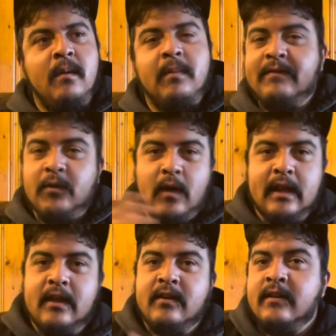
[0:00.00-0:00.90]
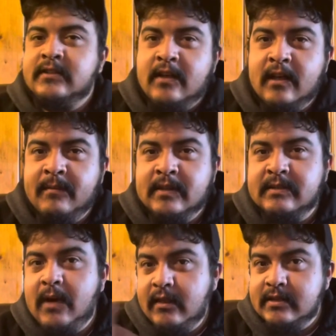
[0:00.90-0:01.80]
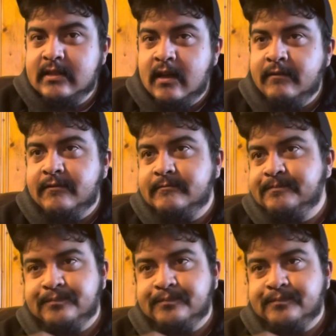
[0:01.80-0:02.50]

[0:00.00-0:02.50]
But if you want to hear us talk about some other stuff,